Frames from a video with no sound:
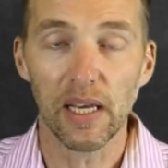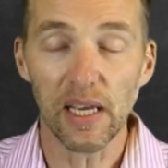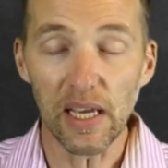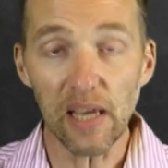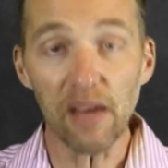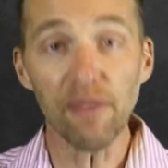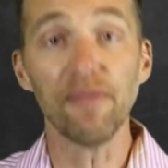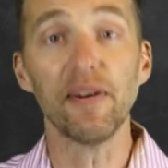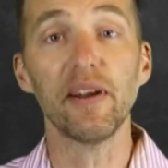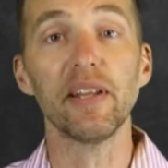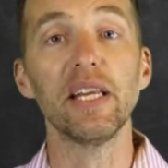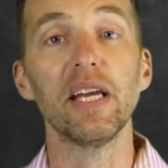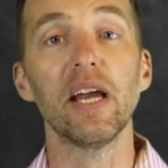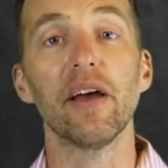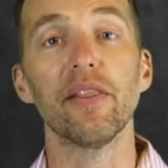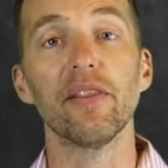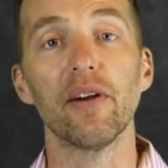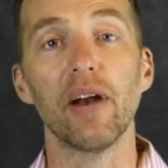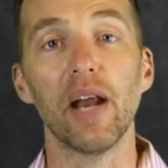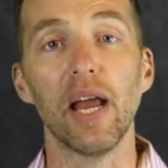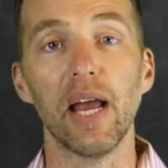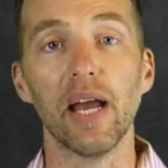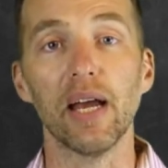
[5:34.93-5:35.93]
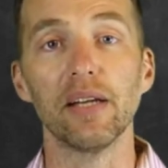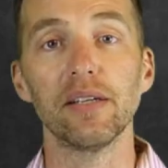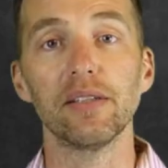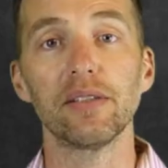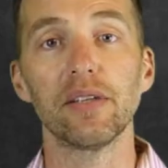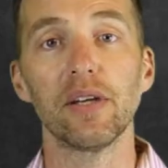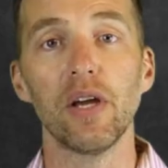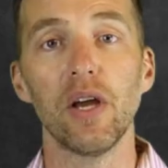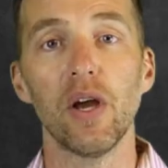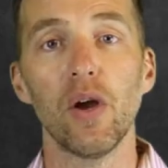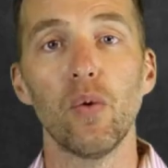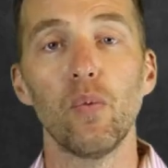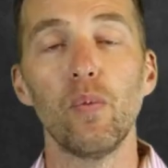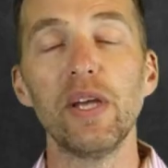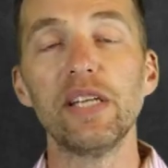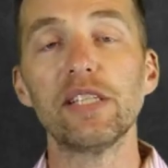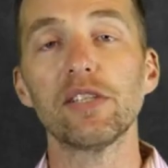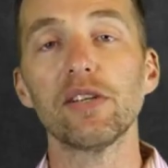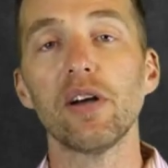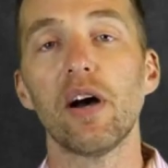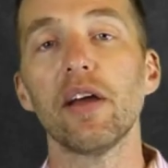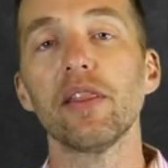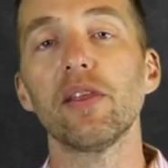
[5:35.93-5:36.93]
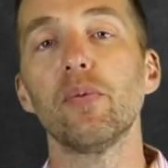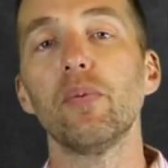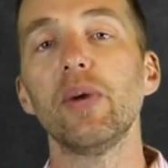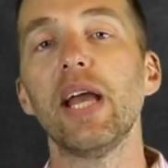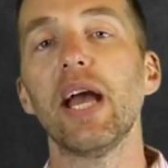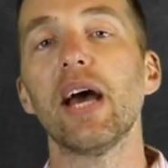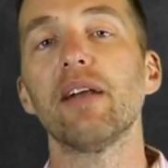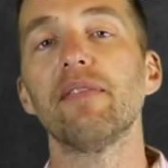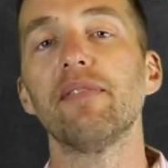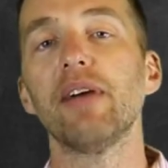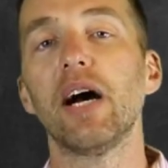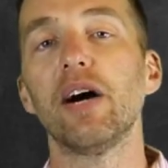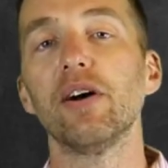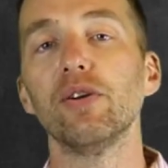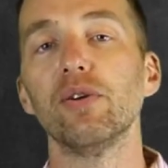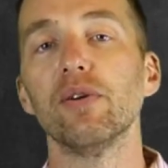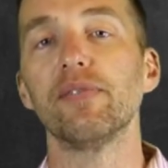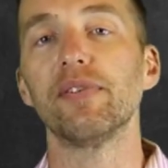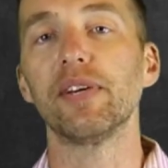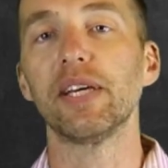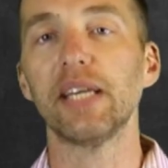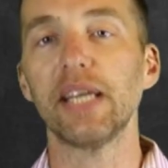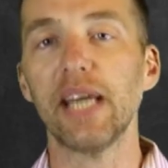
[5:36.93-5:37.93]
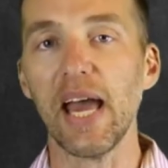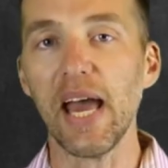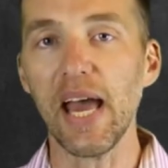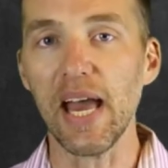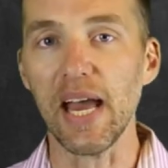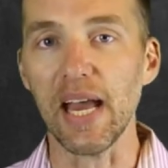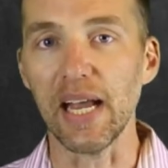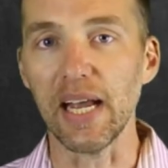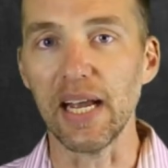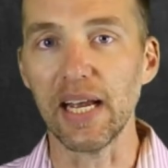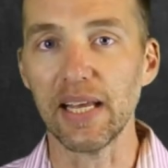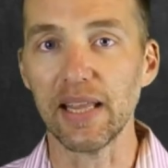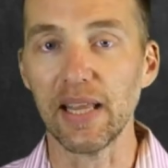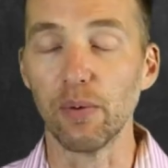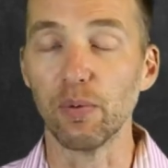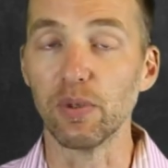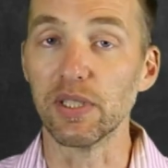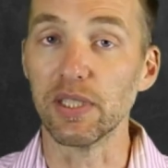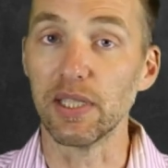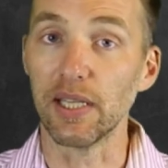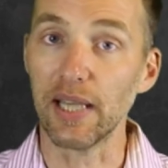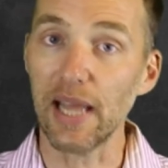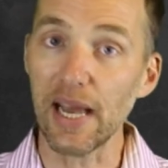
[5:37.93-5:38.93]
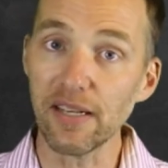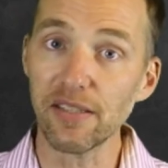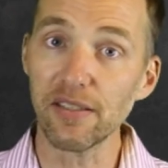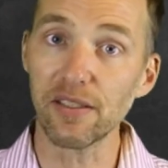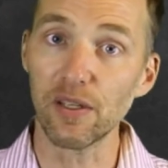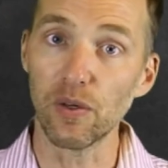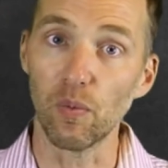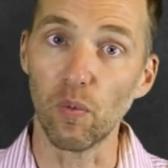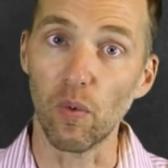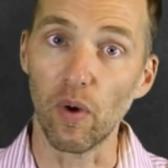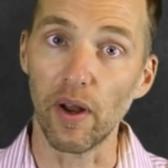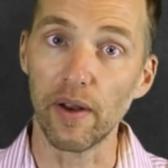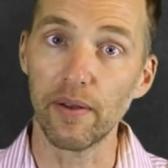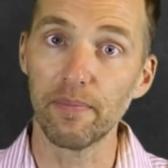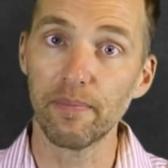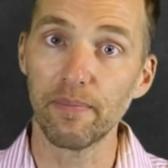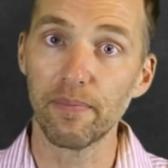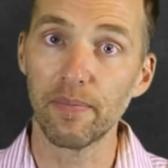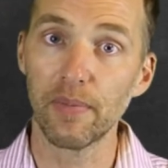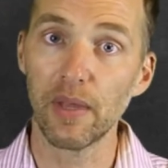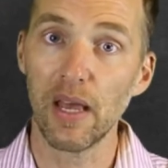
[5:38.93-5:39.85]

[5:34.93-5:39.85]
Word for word: If, on the other hand, we saw that we had a value of K that was less than one,